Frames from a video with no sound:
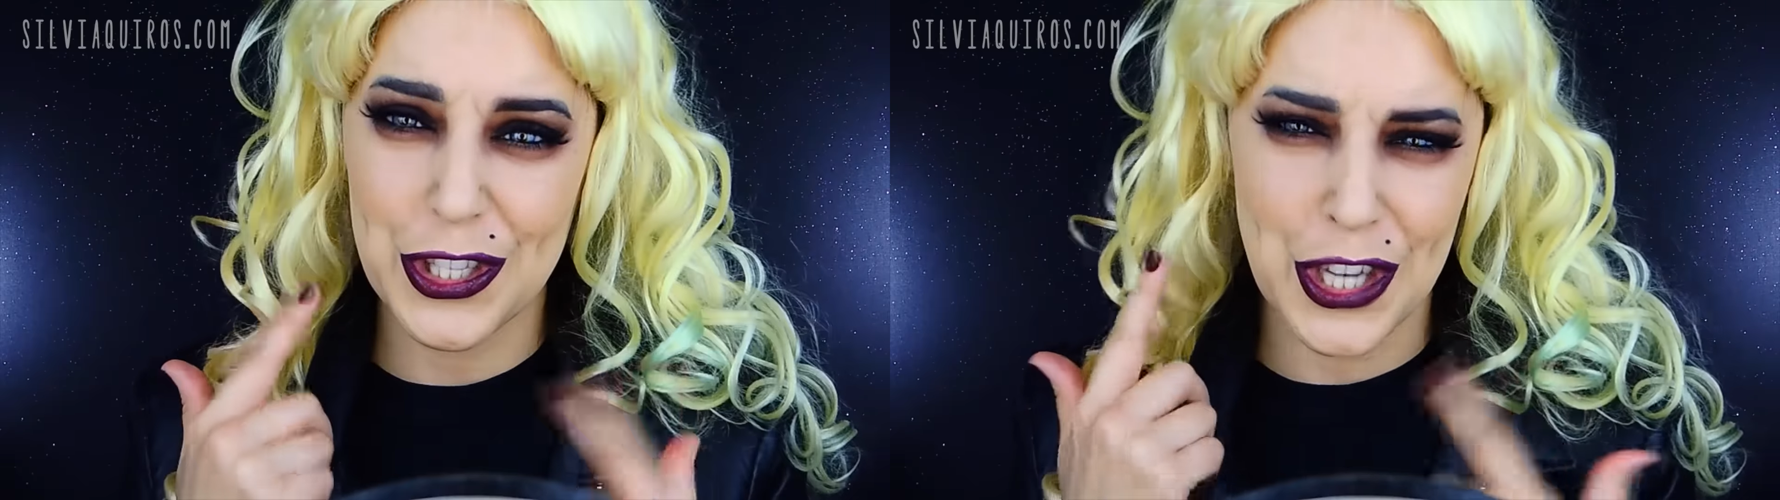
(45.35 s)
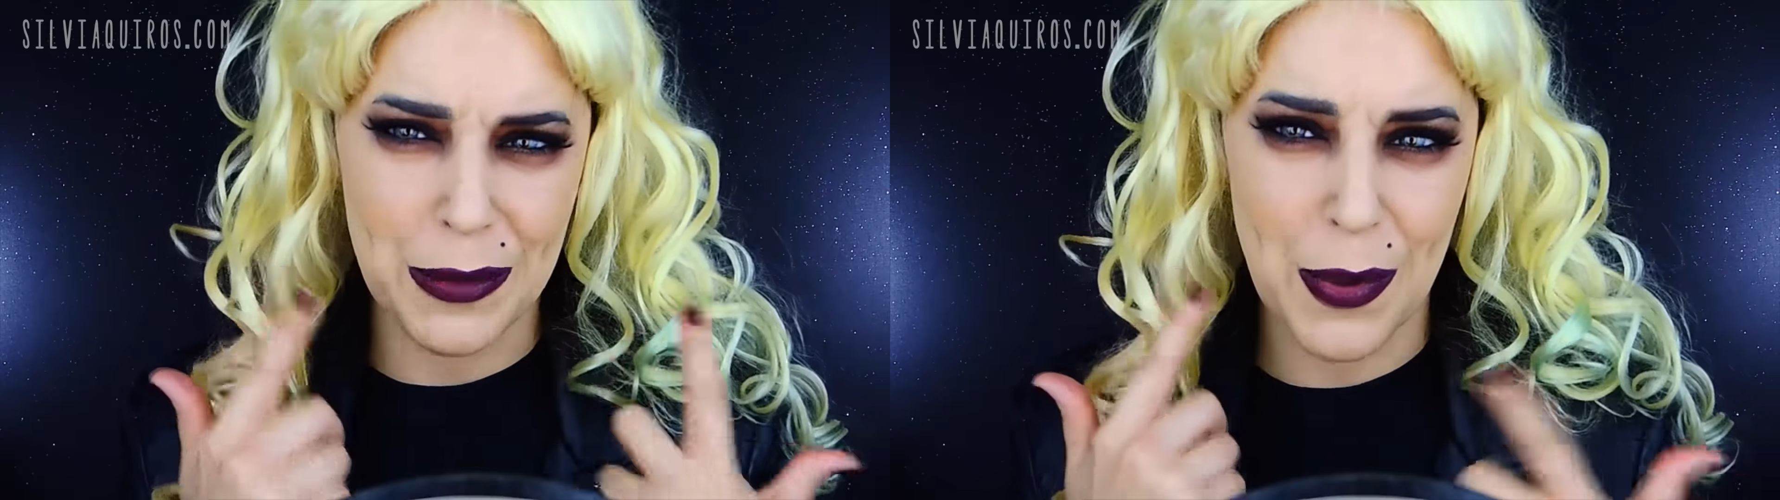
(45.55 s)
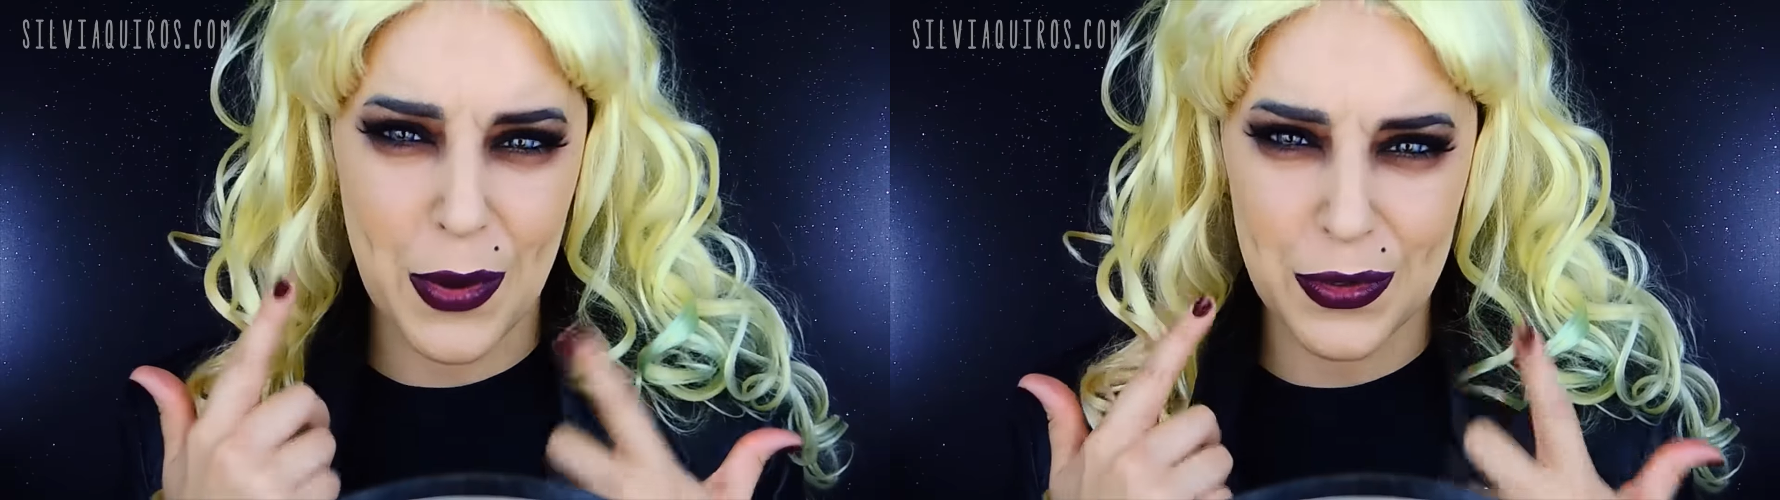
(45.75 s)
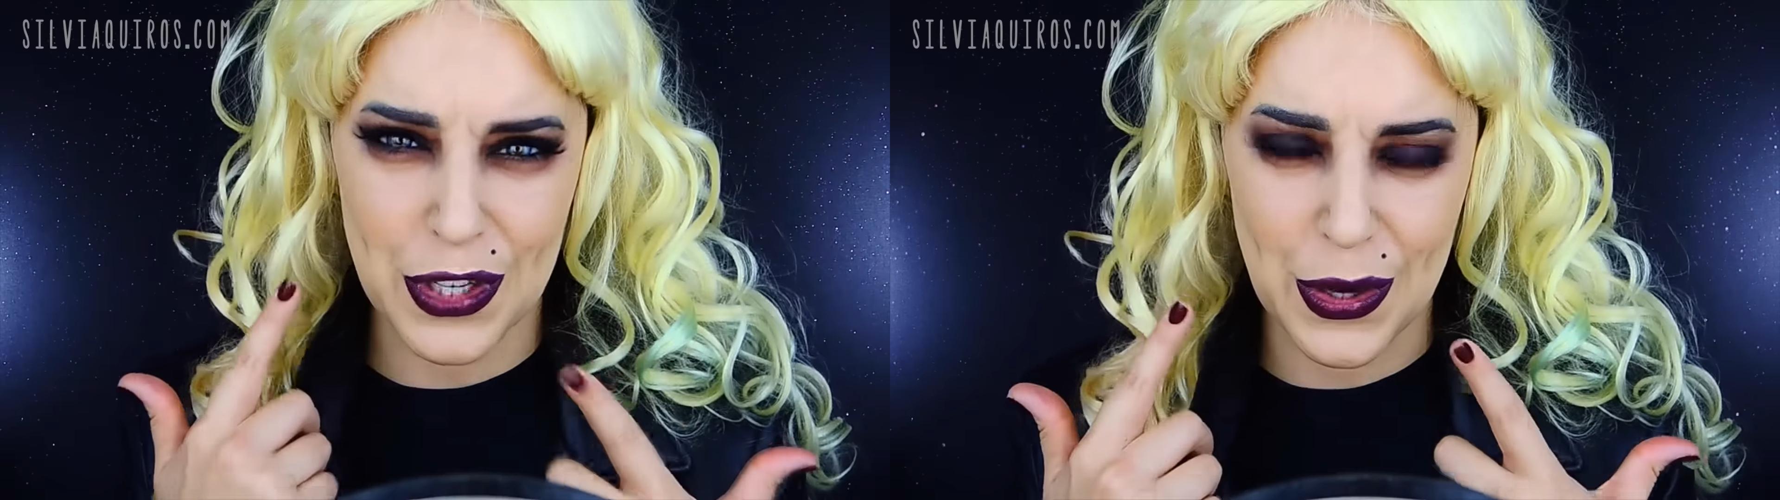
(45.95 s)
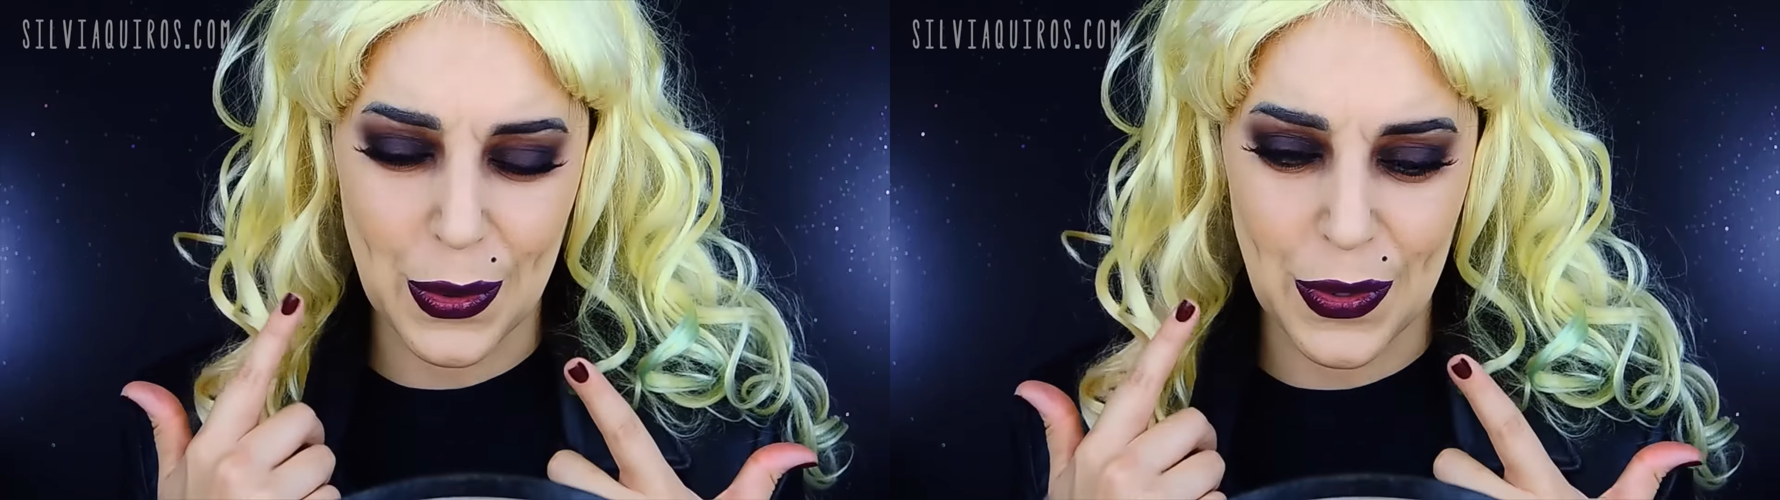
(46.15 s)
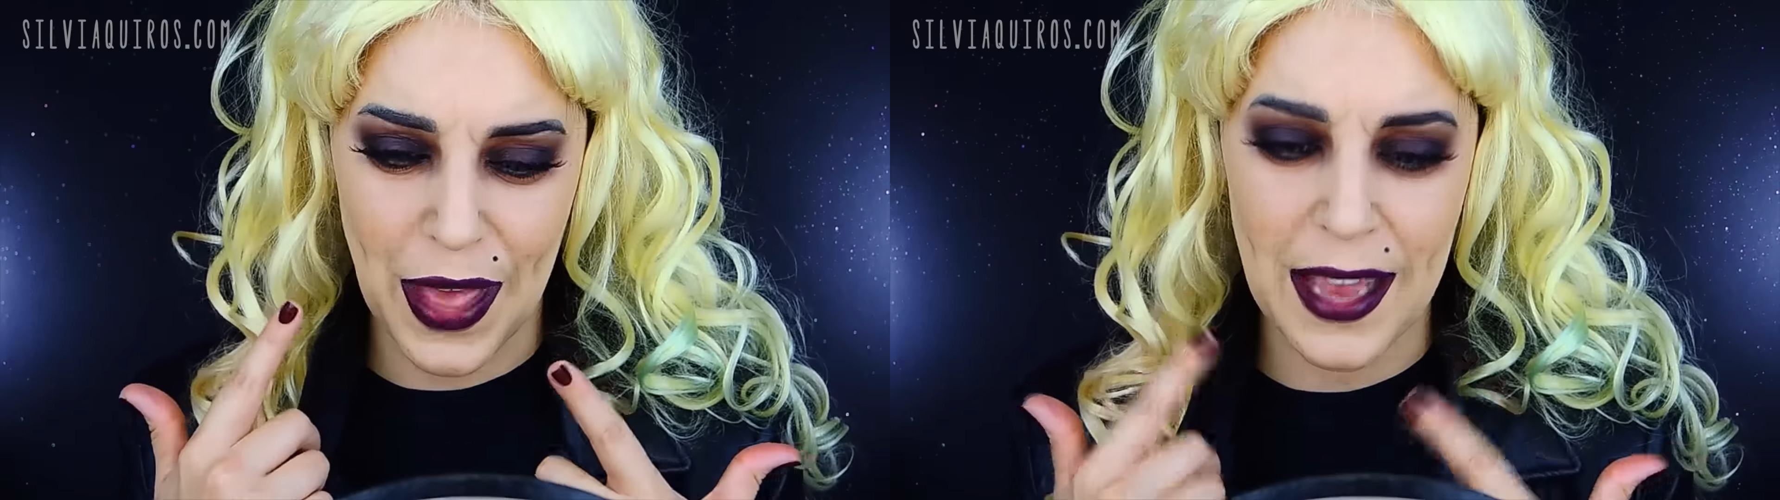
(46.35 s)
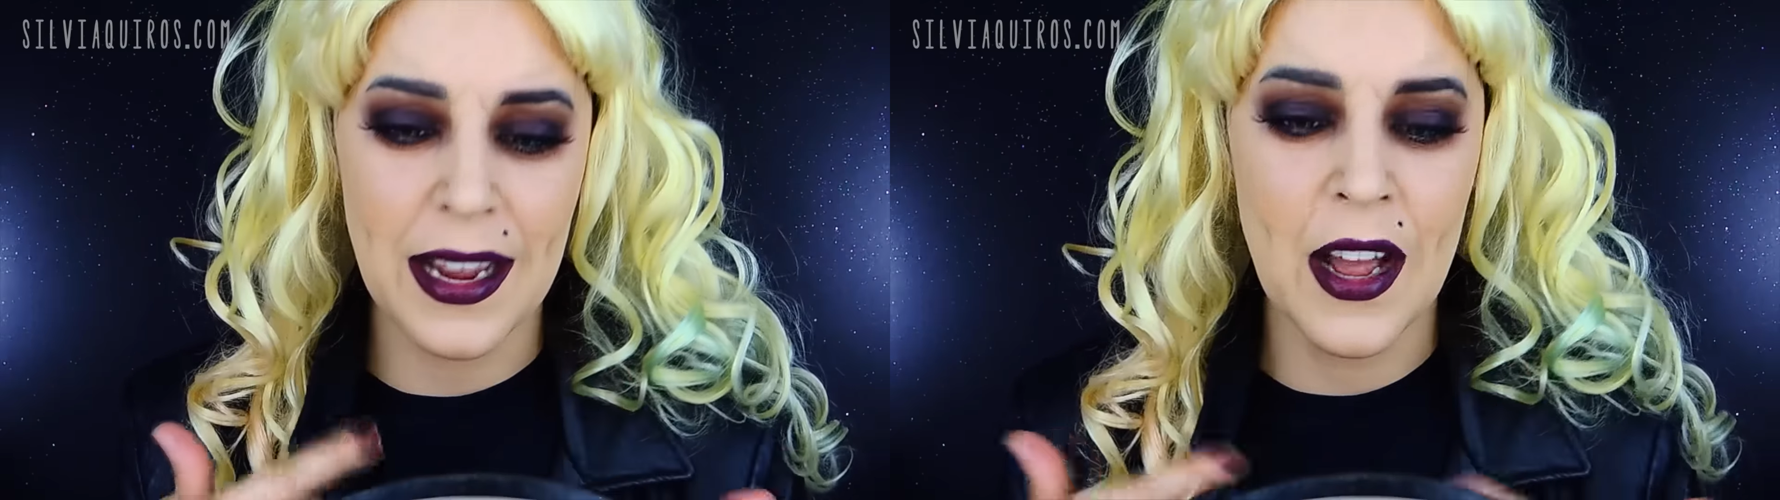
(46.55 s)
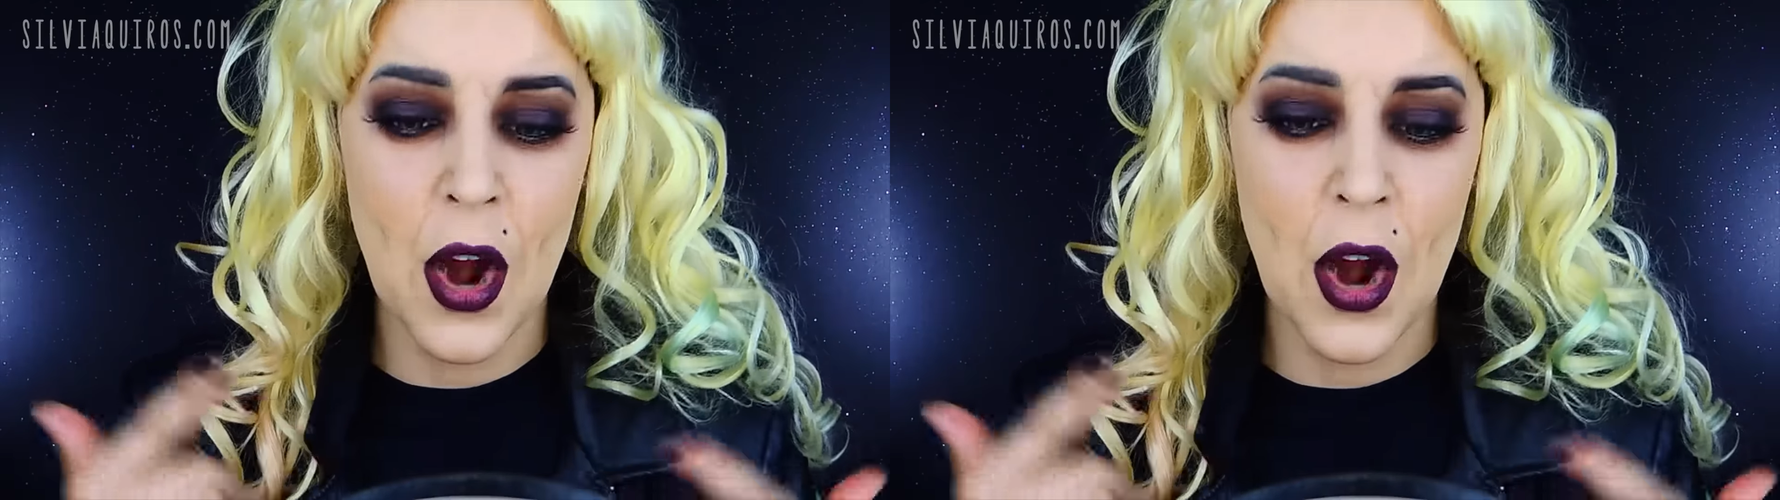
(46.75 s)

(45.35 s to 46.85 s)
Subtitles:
cheekbones and all of that.